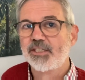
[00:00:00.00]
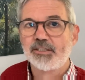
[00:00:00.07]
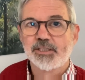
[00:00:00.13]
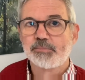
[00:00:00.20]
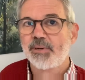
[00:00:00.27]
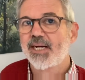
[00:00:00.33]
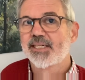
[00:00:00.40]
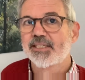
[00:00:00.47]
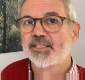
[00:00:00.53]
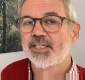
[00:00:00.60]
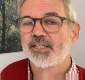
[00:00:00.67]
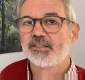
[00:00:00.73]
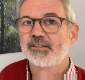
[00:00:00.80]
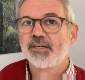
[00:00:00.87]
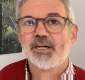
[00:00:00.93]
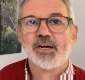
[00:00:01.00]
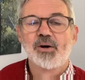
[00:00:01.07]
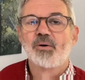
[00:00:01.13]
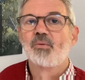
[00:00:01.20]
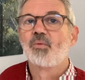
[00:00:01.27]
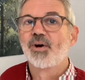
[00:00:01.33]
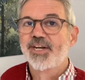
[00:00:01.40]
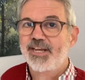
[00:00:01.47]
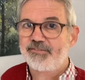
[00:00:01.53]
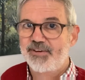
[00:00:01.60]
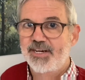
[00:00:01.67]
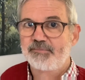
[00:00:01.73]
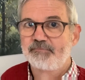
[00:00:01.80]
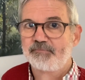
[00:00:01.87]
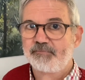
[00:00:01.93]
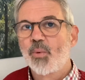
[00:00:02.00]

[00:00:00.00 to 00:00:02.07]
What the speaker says: use marker tone, whatever.